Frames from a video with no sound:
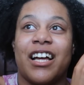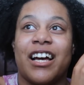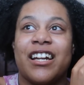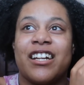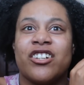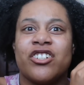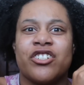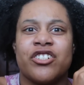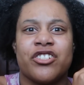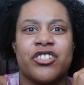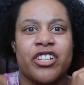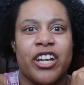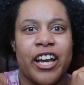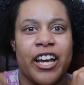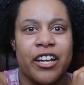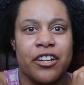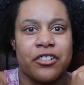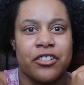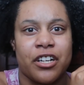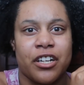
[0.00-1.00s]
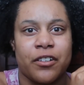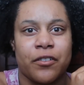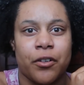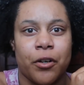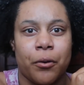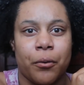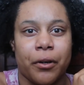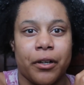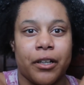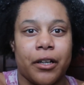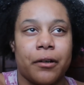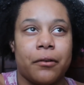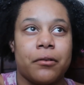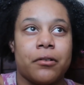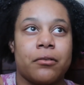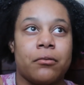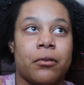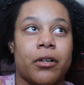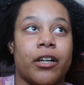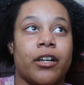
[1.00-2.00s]
lighting just changed out of nowhere. That
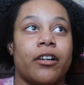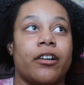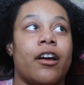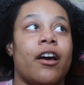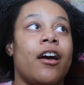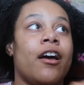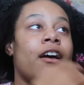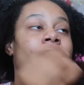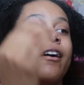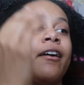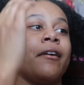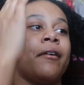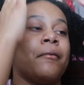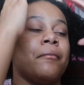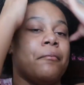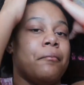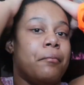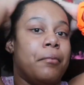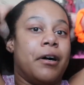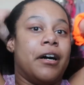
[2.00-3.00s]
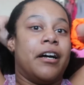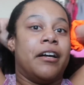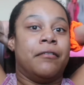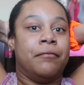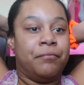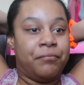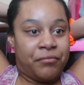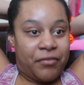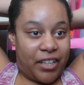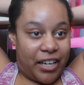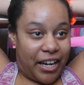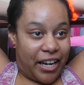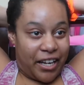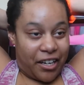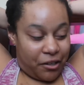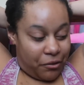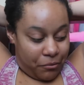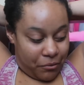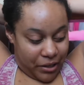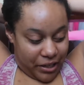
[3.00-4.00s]
was weird. But
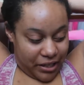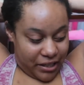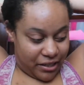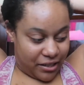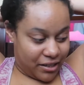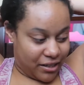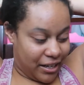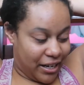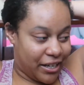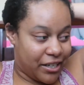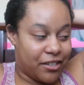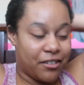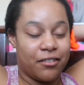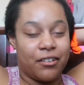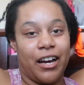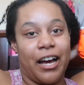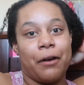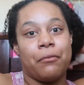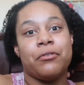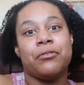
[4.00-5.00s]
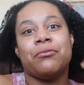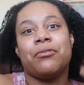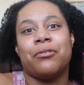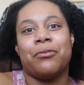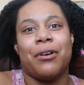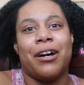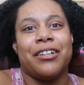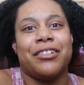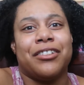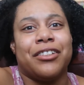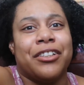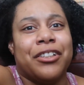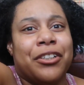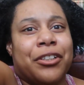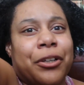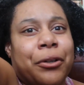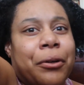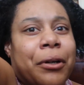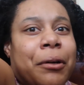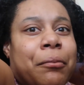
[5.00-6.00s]
anyways, I was requested to
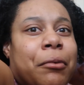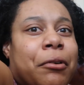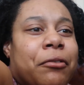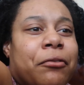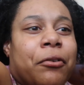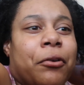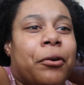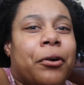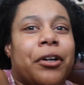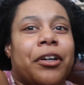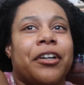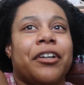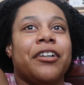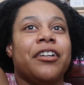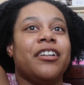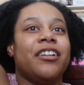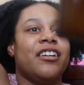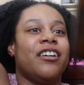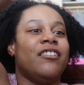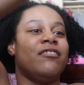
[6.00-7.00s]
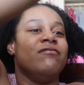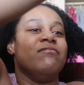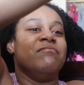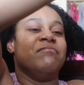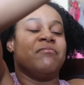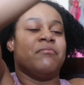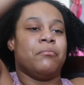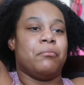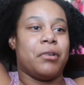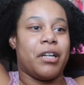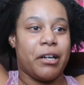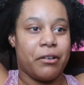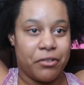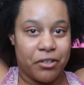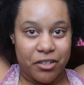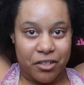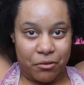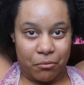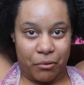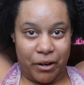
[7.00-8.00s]
do it before, but I
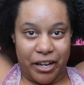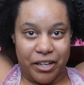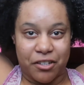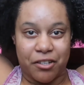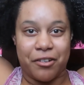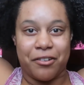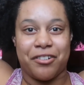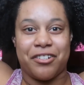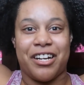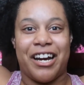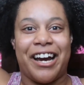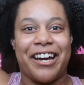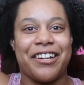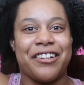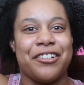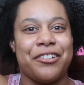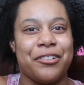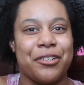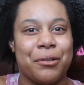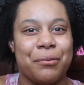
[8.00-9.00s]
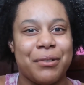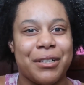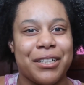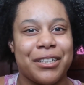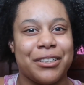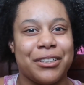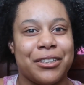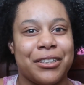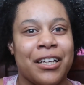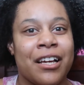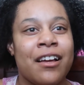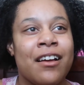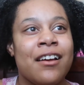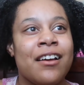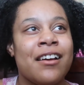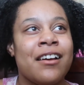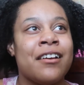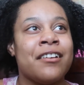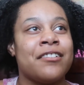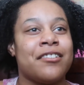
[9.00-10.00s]
was just way too shy to do it because
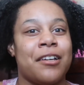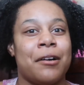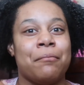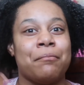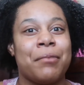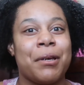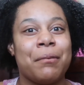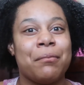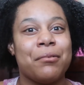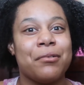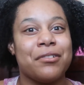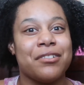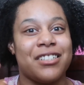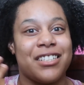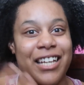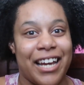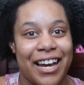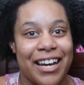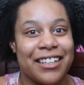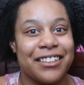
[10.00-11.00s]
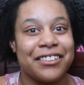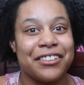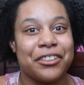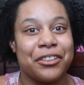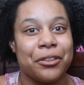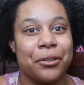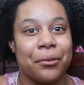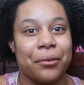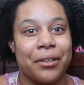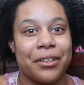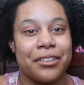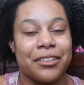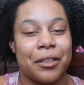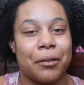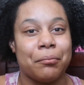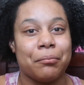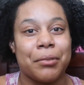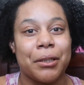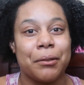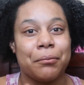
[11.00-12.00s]
some people dance to it,
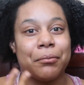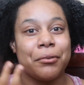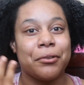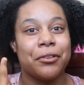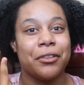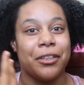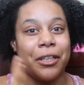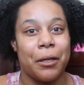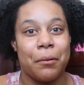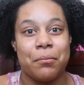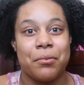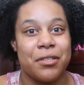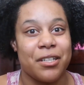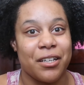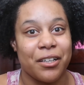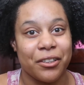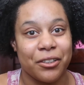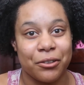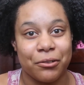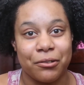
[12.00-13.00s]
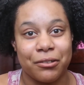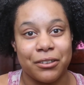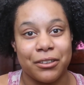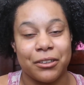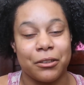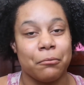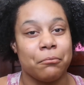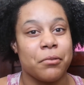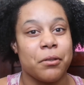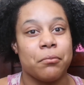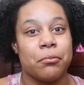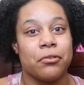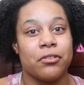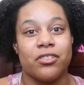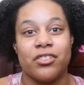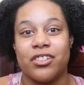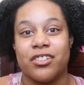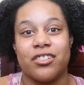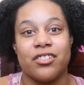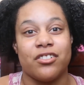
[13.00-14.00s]
some people lip sync to it, some
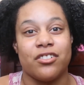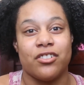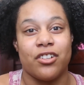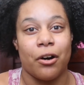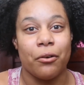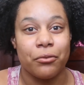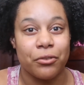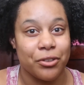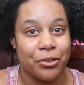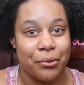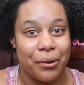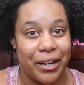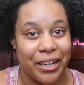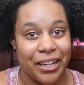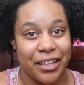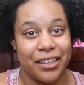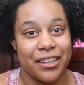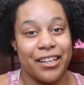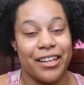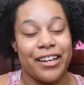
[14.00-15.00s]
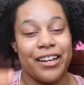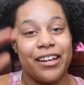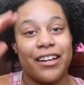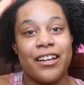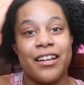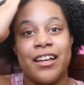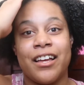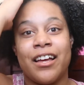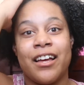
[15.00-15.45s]
people just don't do anything.